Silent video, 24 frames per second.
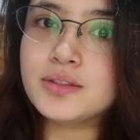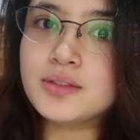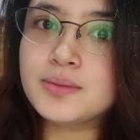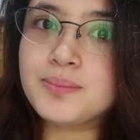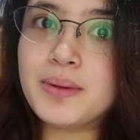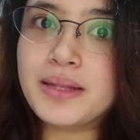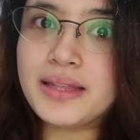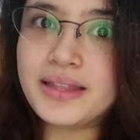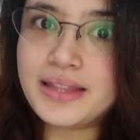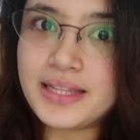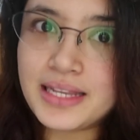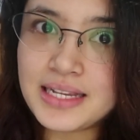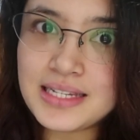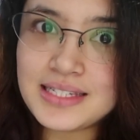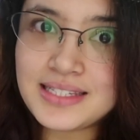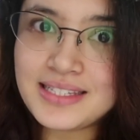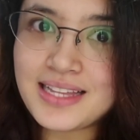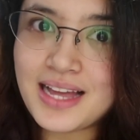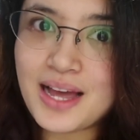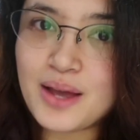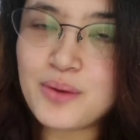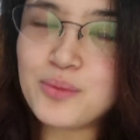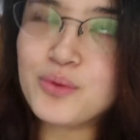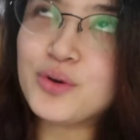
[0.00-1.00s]
But this
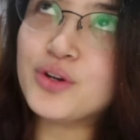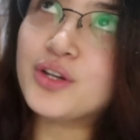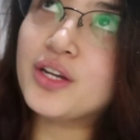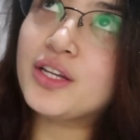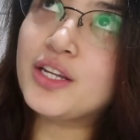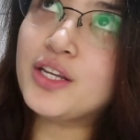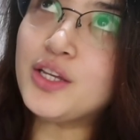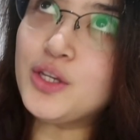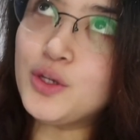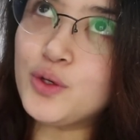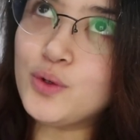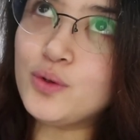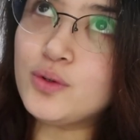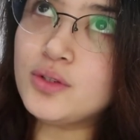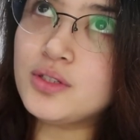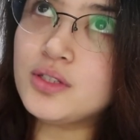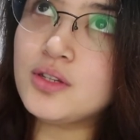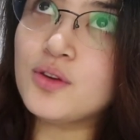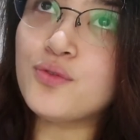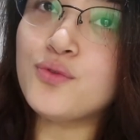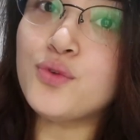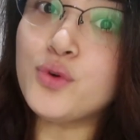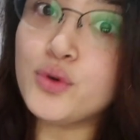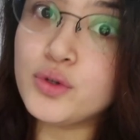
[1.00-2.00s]
time, we're gonna use the
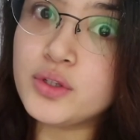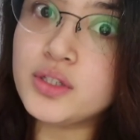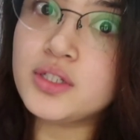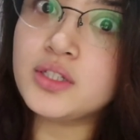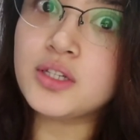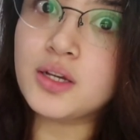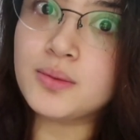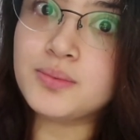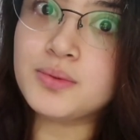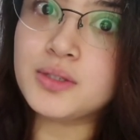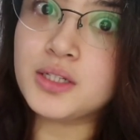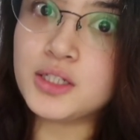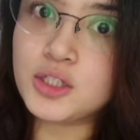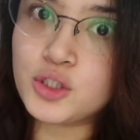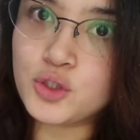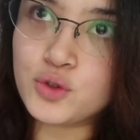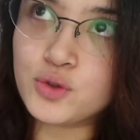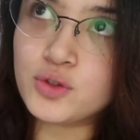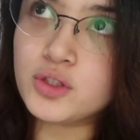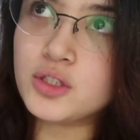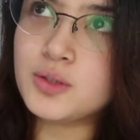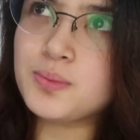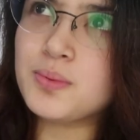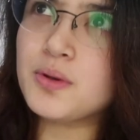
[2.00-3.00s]
food
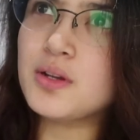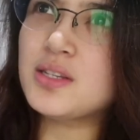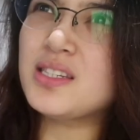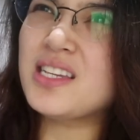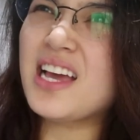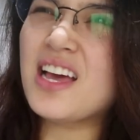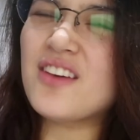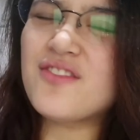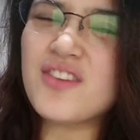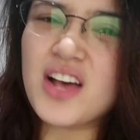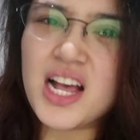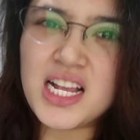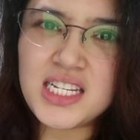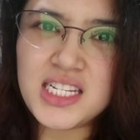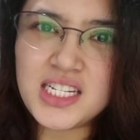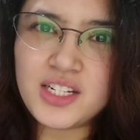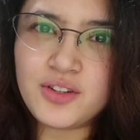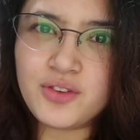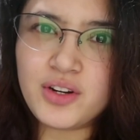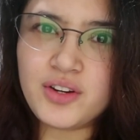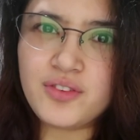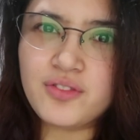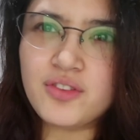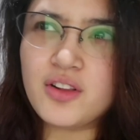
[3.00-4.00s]
substitutes because I have acid
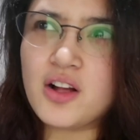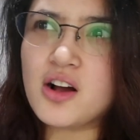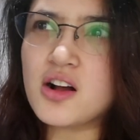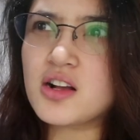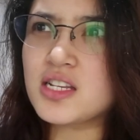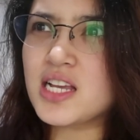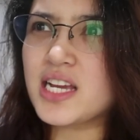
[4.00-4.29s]
reflux.